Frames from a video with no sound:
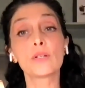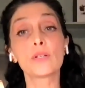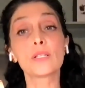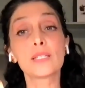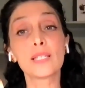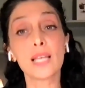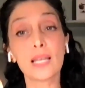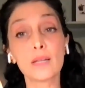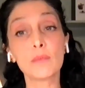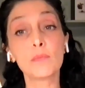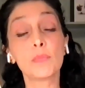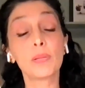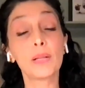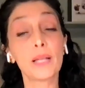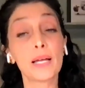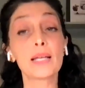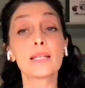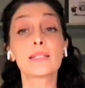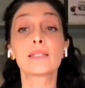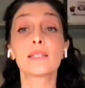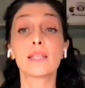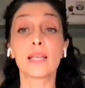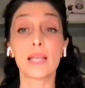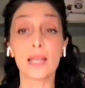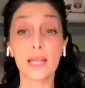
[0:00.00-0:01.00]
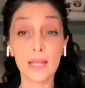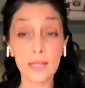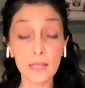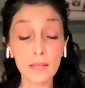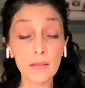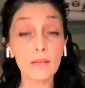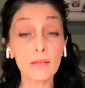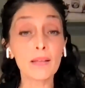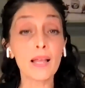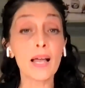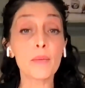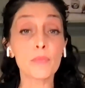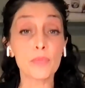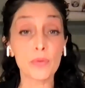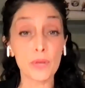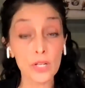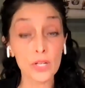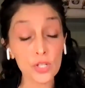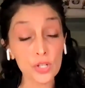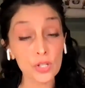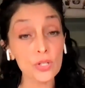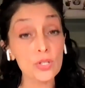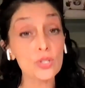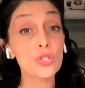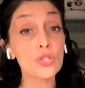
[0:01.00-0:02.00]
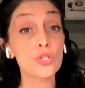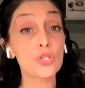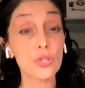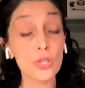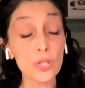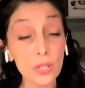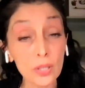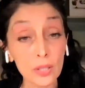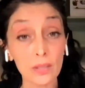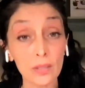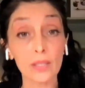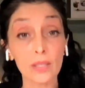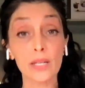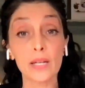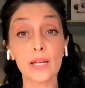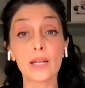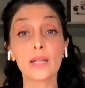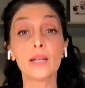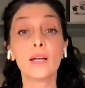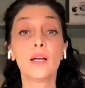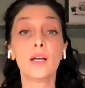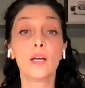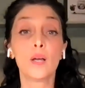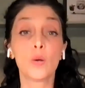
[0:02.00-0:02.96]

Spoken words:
set in place in collaboration, certainly